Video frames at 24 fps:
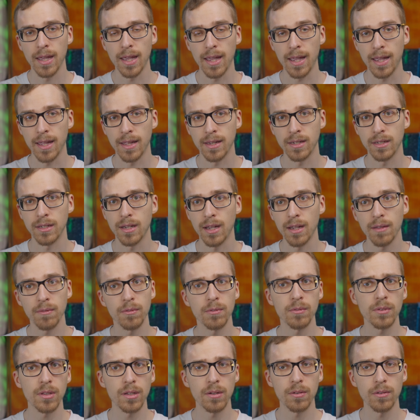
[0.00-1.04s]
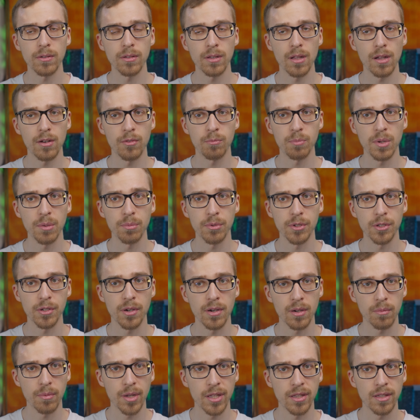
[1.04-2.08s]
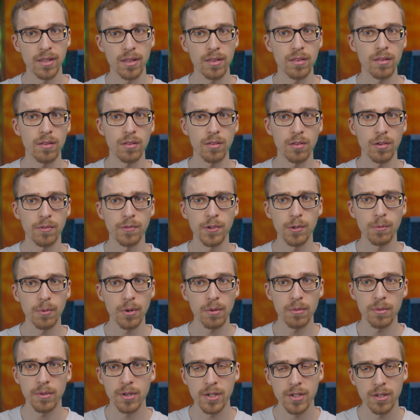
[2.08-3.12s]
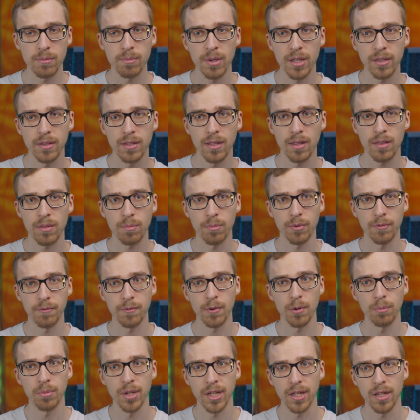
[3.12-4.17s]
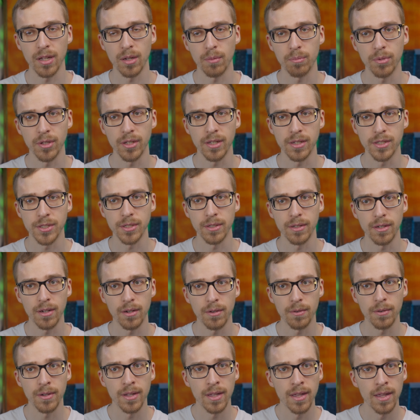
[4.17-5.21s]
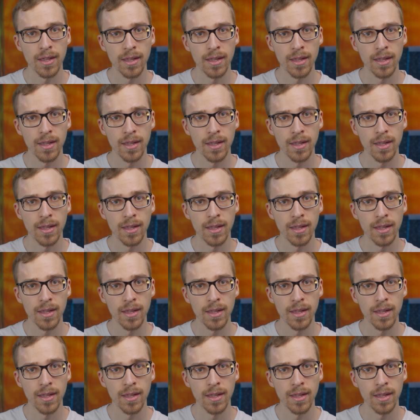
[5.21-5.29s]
And I haven't really heard a lot of people talk about this, so if you were worried about this before picking up the Legion Go,